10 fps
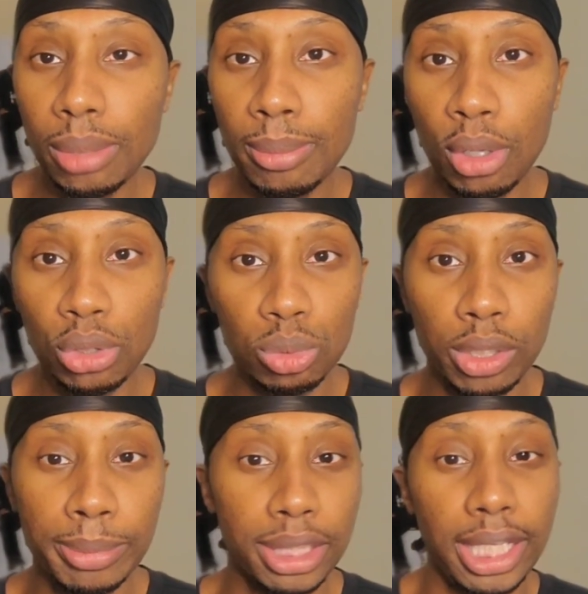most
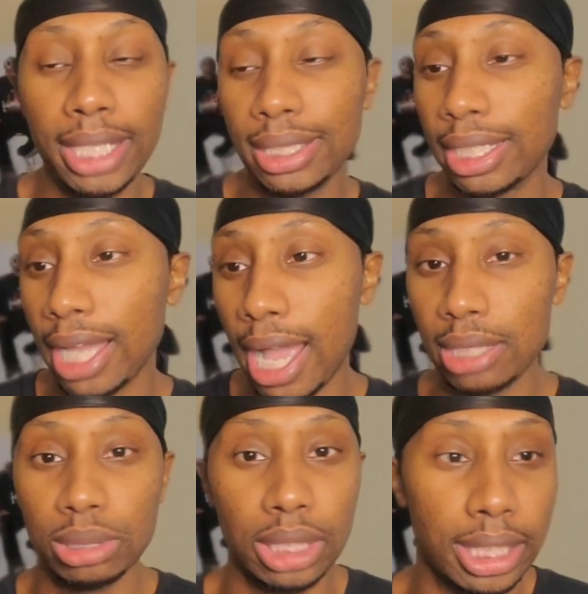women chase the
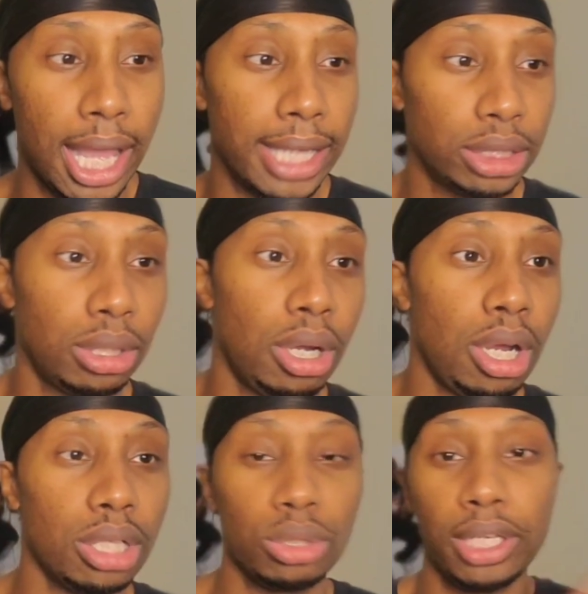guys with the nice
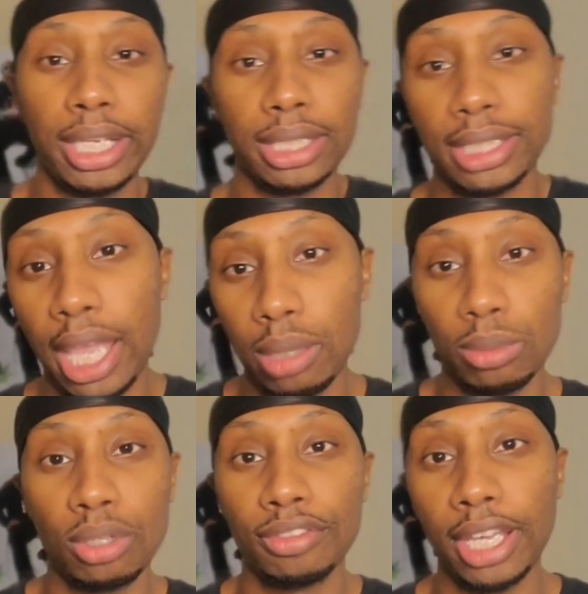cars, or they can take
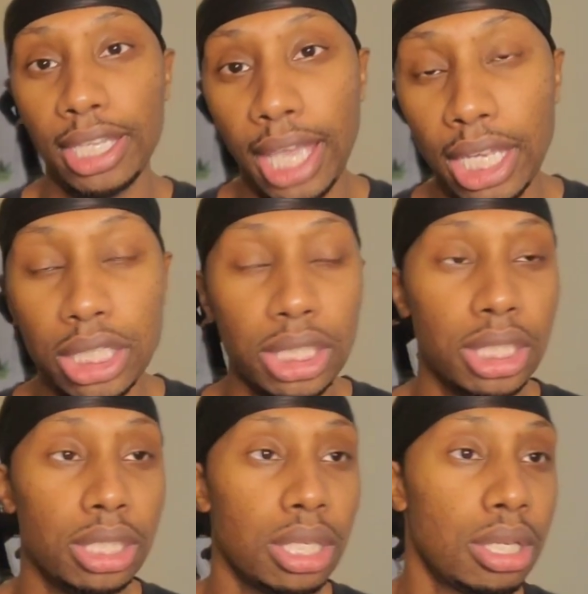them on
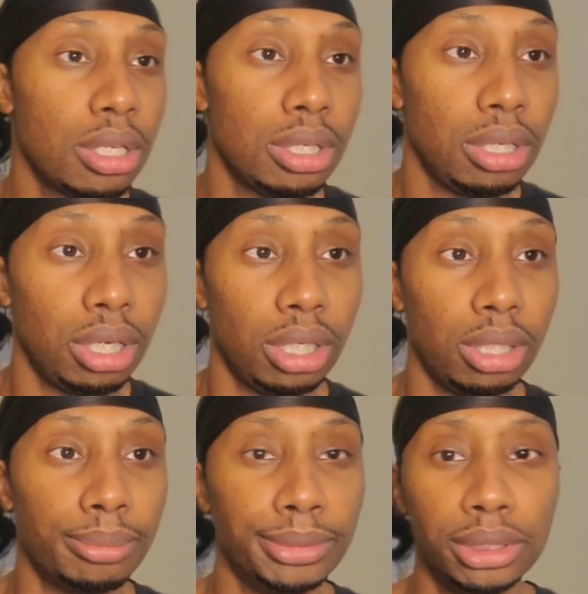vacation.
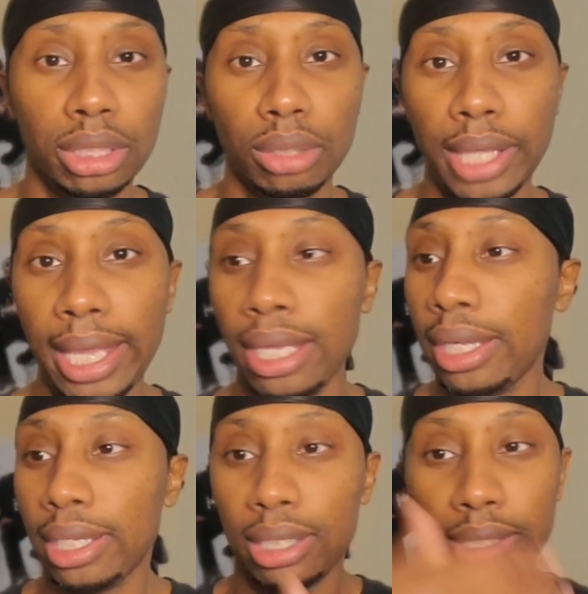You know, they
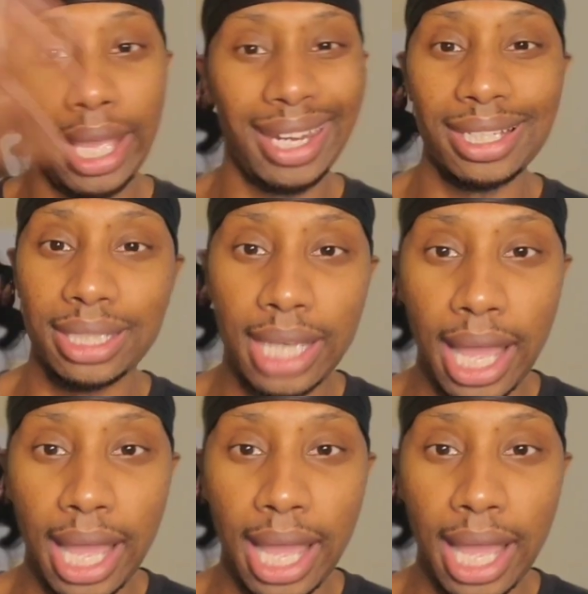than this